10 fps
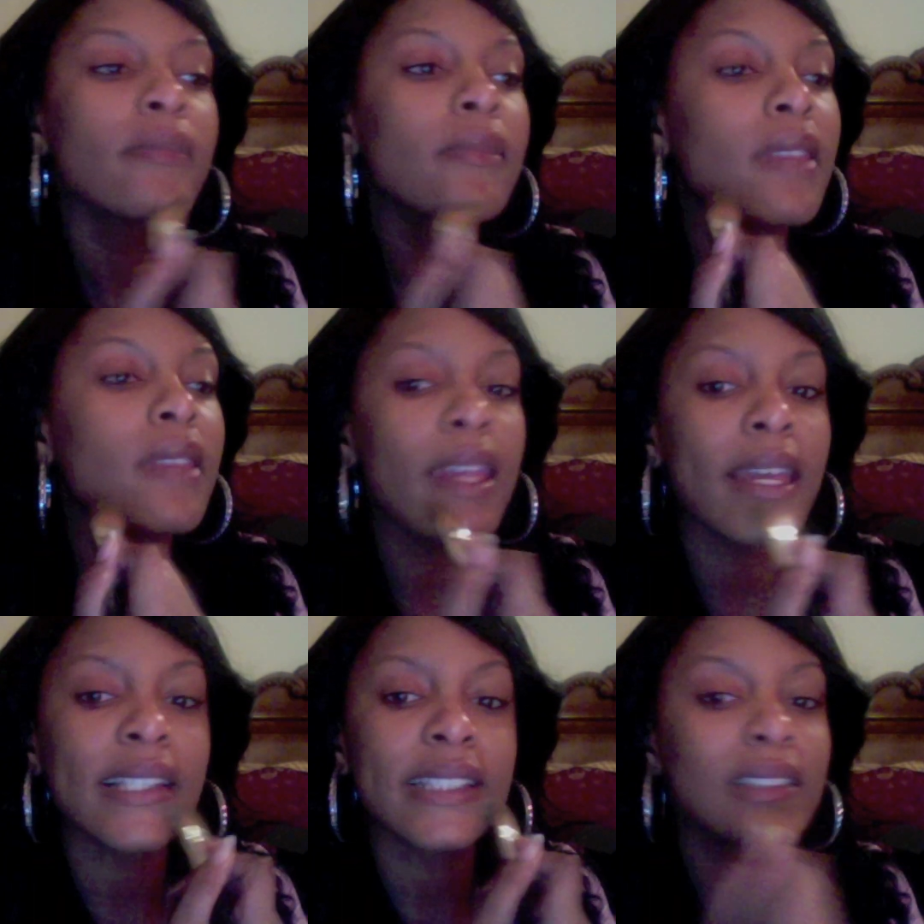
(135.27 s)

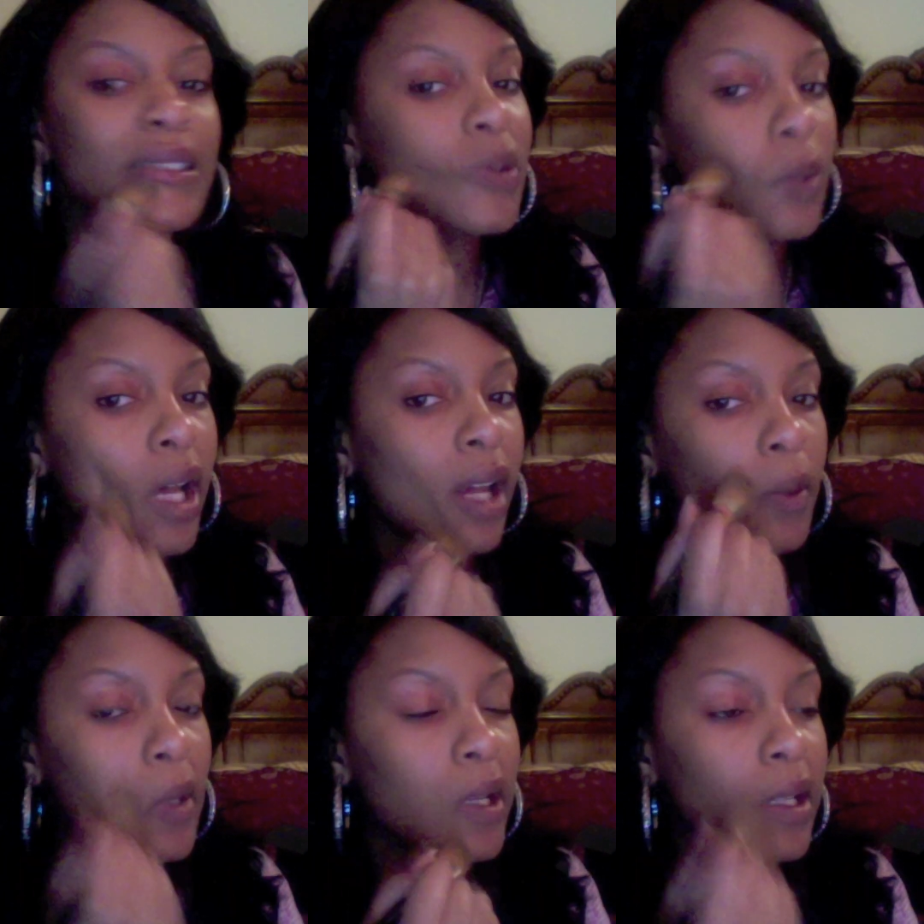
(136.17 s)
next is kind of
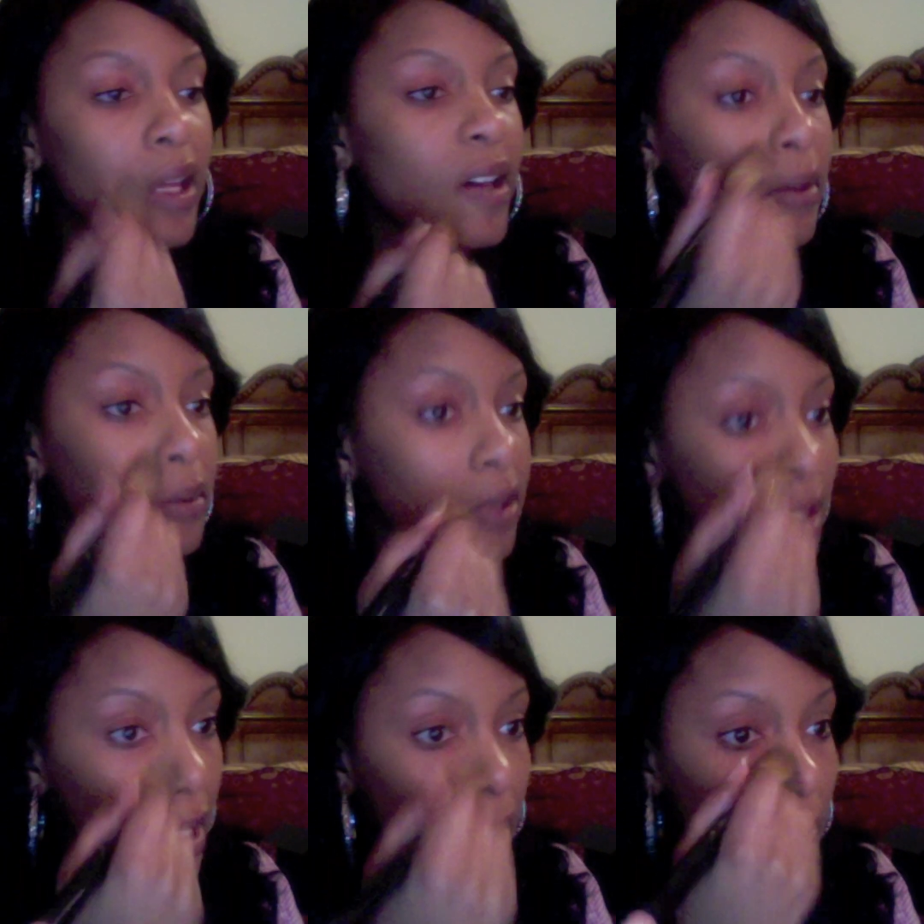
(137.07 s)
what helps
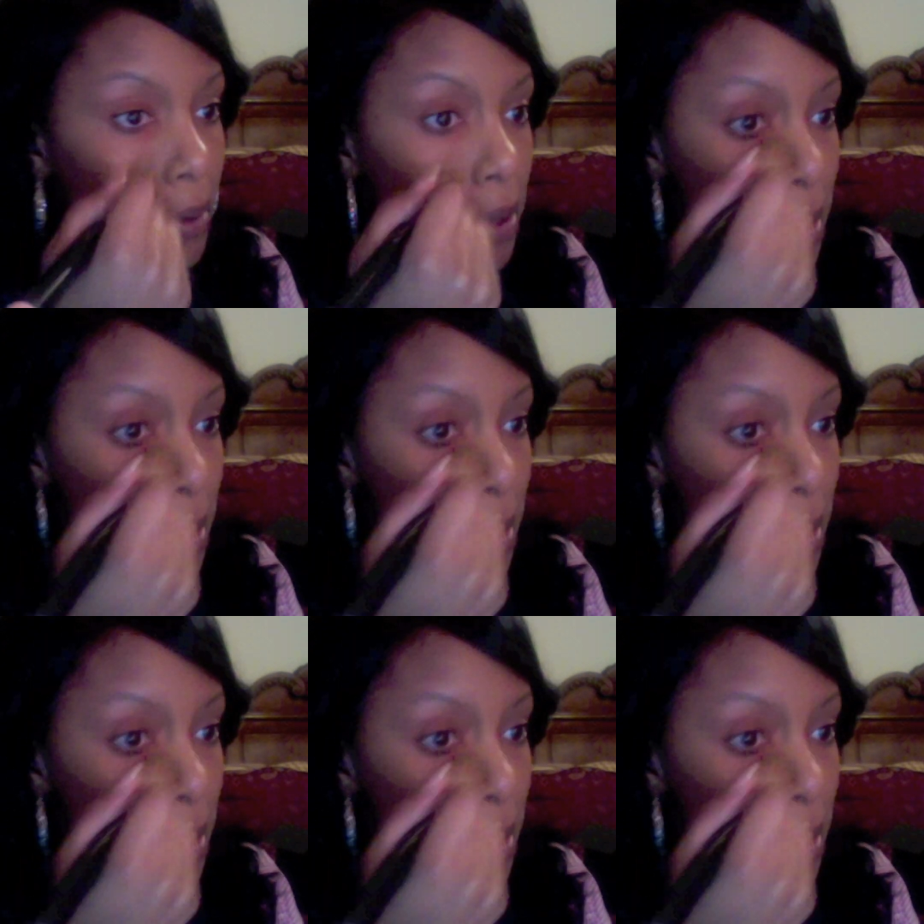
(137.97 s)
that out.